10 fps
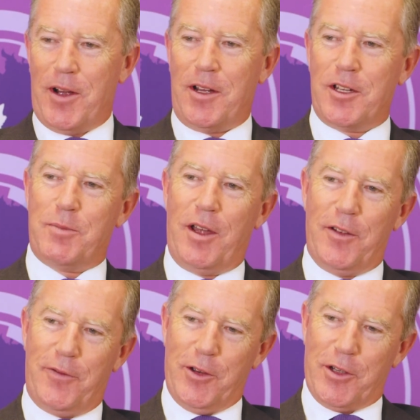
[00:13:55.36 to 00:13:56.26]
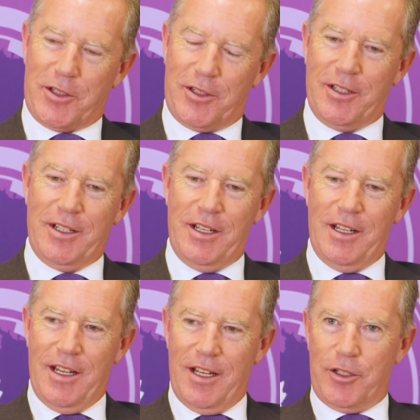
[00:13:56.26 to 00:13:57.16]
I spent the first
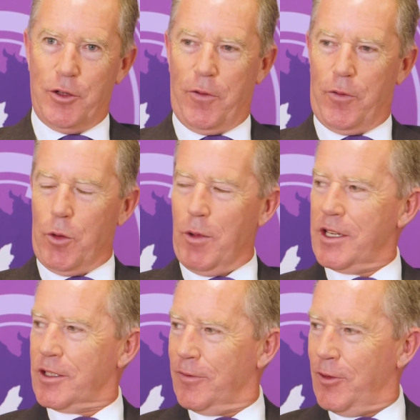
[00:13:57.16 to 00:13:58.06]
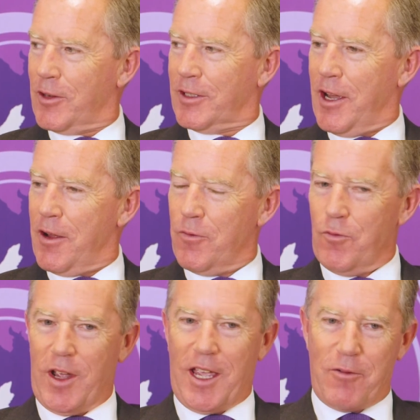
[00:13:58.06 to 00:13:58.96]
2 or 3 weeks of lockdown
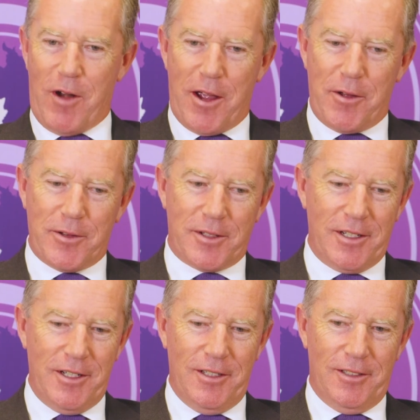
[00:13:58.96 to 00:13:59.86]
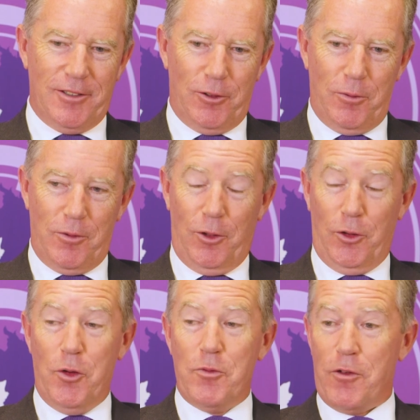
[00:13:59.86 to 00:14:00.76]
ringing round all
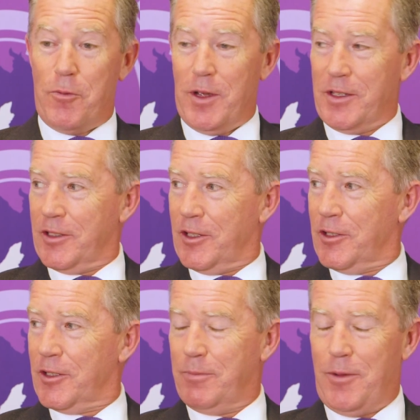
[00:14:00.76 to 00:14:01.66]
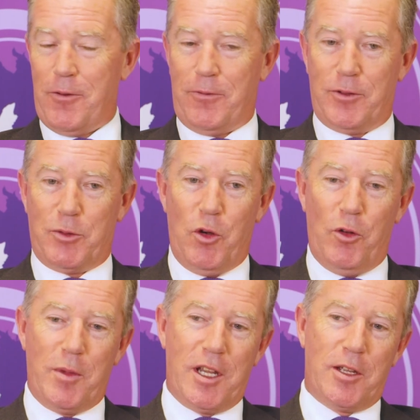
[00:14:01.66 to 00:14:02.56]
number of businesses, both
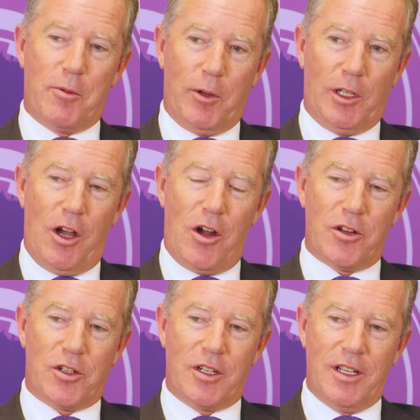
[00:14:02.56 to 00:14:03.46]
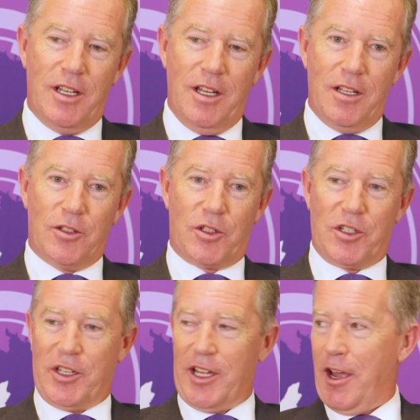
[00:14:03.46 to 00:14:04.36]
small, medium and large, just to
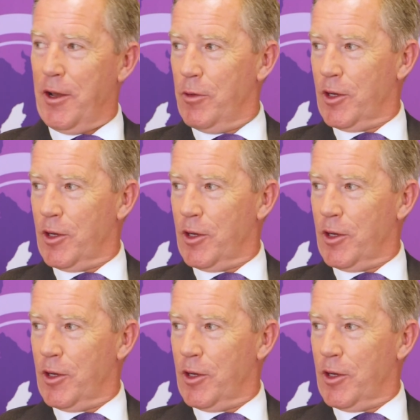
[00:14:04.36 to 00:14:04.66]
see how they were